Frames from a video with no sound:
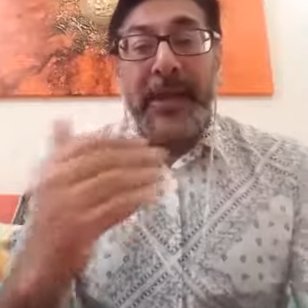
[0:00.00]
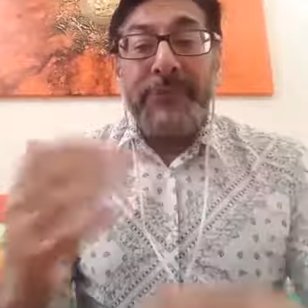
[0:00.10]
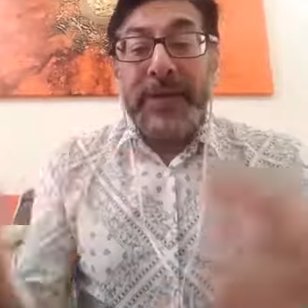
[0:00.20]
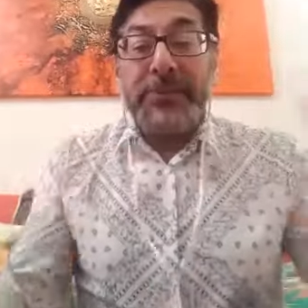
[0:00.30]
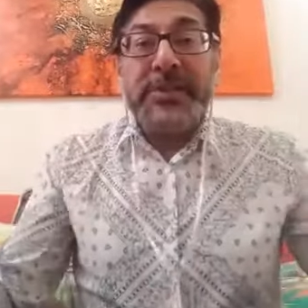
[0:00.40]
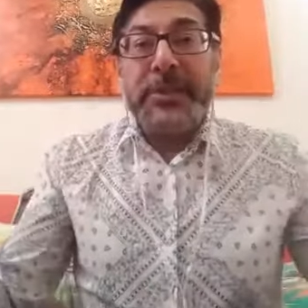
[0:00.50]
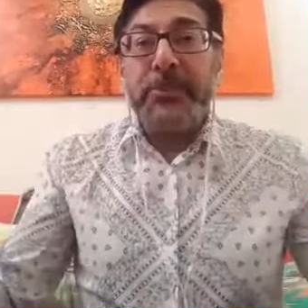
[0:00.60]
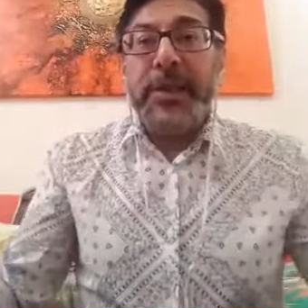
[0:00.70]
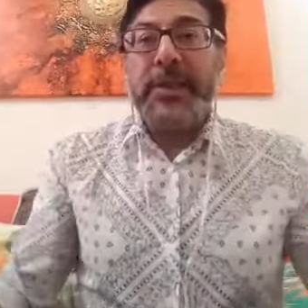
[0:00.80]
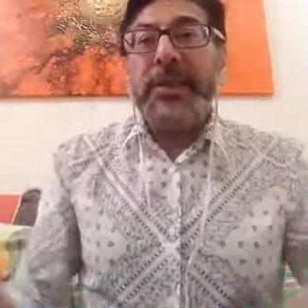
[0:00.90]
I've connected with
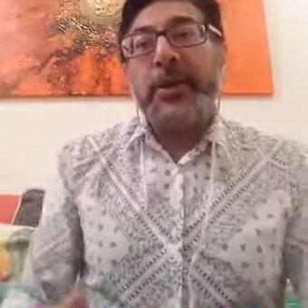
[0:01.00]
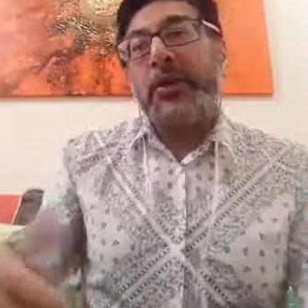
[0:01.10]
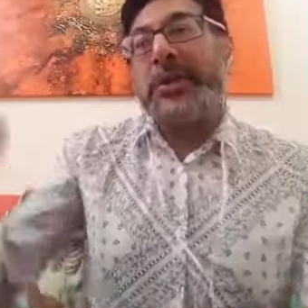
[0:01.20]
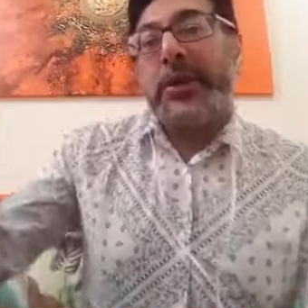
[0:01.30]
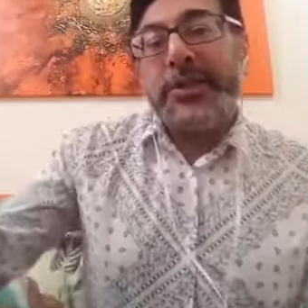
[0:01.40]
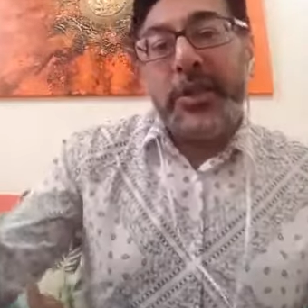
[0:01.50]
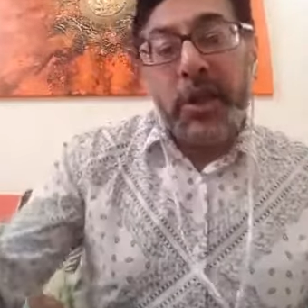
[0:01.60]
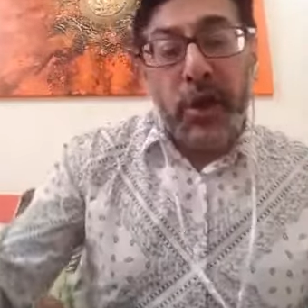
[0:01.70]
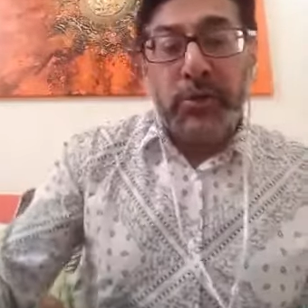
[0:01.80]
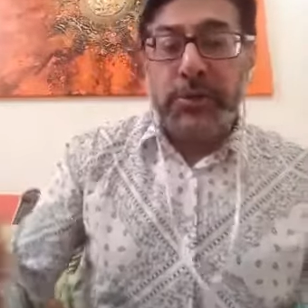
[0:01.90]
somebody that knows how to
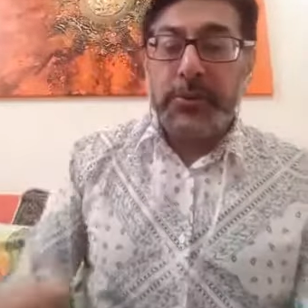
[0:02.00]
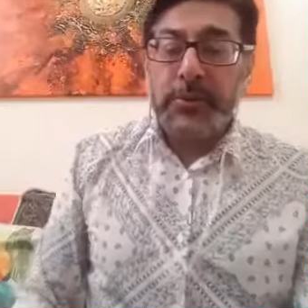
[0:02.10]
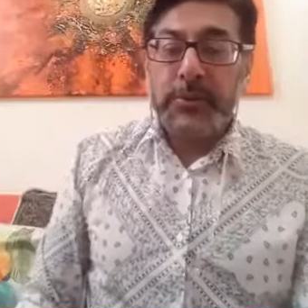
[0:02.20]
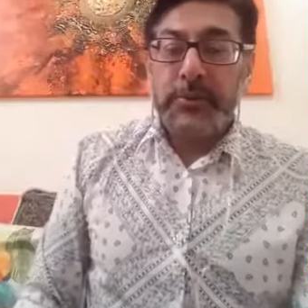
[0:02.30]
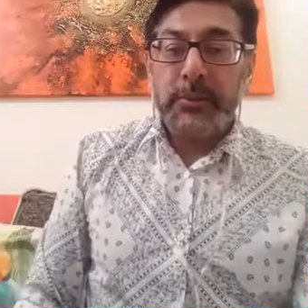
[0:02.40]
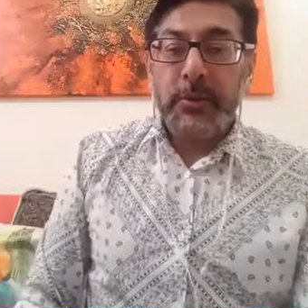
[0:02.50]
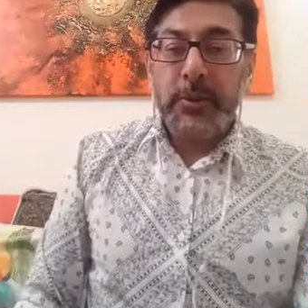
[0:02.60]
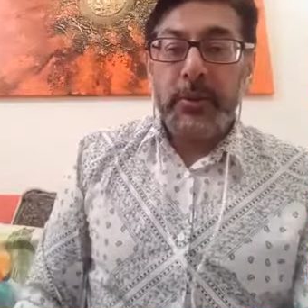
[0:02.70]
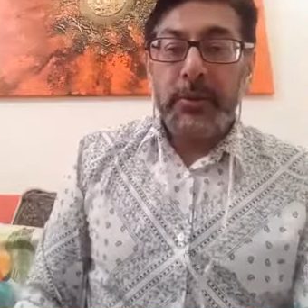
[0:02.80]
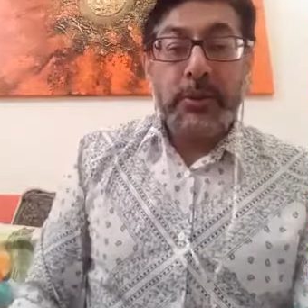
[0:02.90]
set goals.
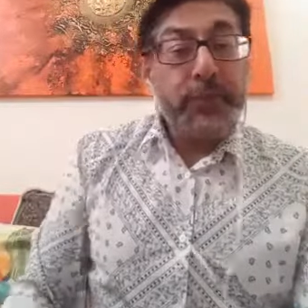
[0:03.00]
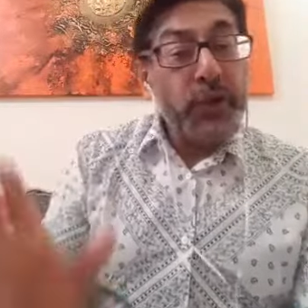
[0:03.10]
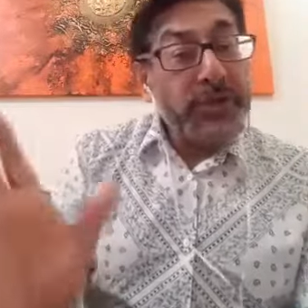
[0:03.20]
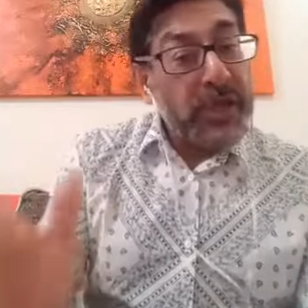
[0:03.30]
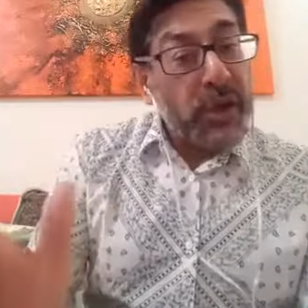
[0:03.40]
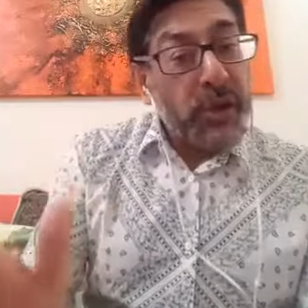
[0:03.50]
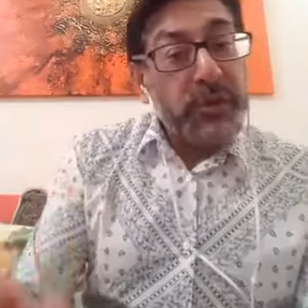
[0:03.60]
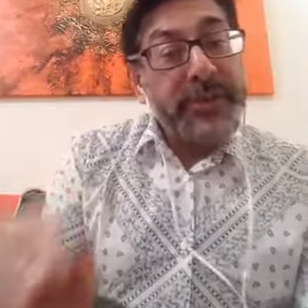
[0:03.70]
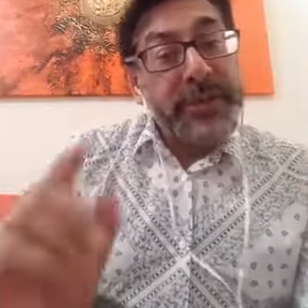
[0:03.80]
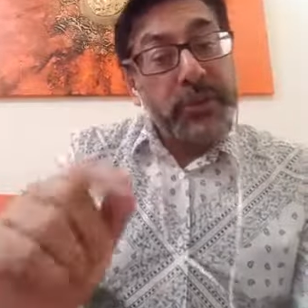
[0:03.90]
Because if you don't set
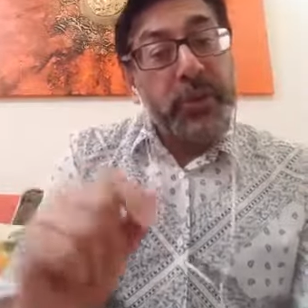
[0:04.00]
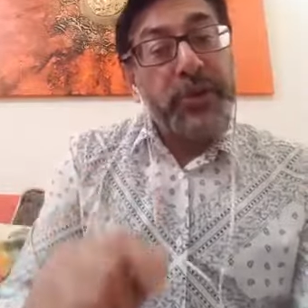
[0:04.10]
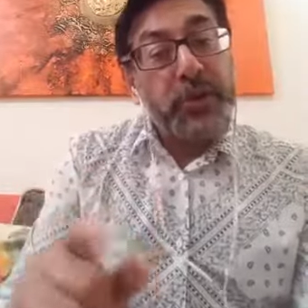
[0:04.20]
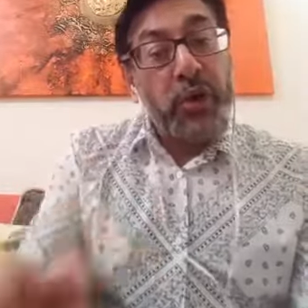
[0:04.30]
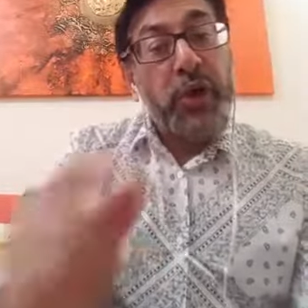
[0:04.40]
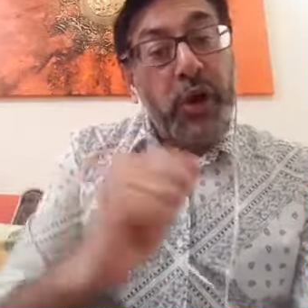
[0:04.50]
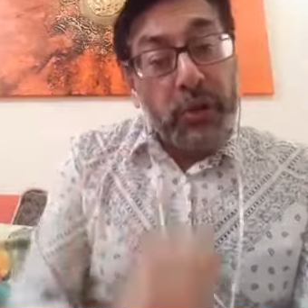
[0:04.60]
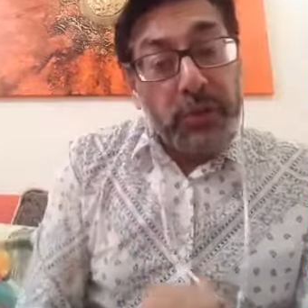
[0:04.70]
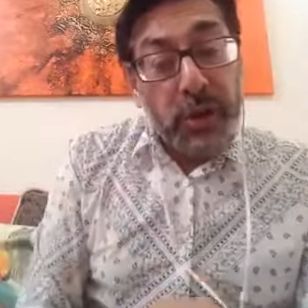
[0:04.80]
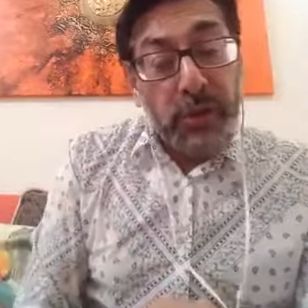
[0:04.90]
goals, guess what? You're scoring
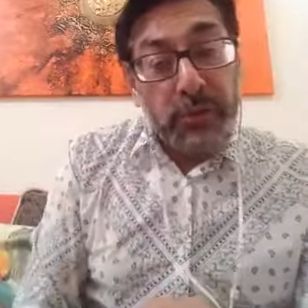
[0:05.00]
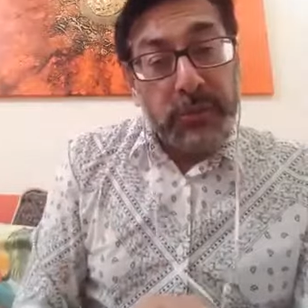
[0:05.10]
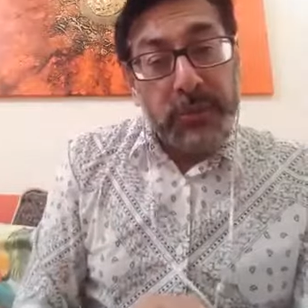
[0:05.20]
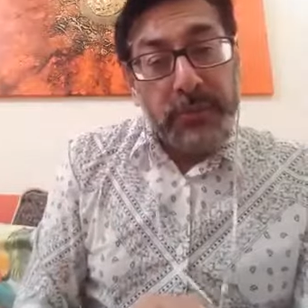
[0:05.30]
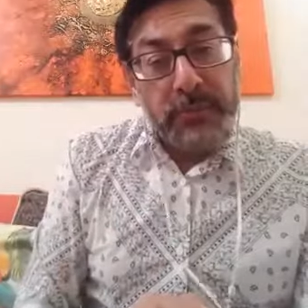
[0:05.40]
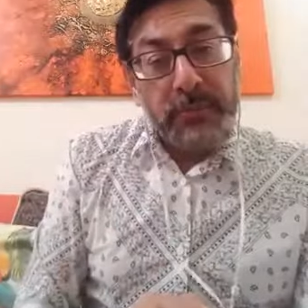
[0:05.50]
own goals.